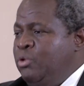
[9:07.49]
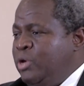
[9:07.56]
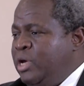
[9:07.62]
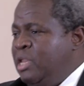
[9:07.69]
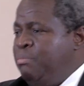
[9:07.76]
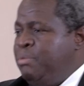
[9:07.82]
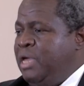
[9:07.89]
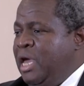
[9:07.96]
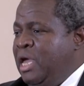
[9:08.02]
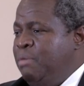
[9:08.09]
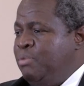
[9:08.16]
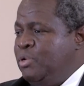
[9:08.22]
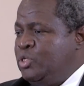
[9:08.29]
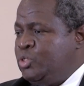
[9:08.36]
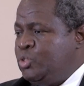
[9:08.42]
you can be
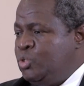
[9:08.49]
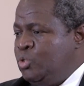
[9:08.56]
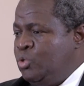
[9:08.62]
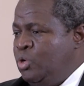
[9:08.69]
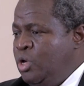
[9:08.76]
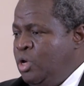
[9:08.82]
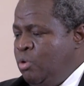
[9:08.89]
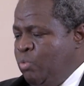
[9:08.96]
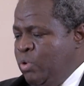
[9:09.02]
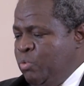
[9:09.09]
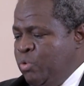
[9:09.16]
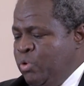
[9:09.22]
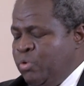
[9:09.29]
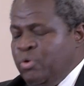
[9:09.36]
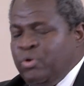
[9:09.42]
able to
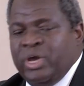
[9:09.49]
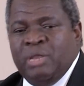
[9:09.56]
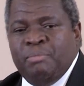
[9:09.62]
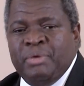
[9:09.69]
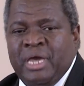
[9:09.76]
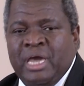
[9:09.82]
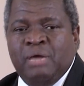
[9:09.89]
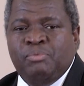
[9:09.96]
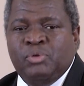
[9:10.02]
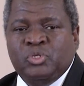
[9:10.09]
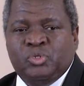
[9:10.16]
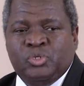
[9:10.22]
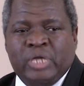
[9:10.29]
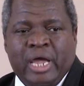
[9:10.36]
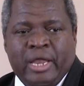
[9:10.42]

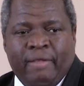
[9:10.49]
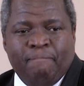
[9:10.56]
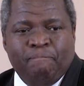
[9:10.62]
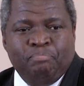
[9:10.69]
that.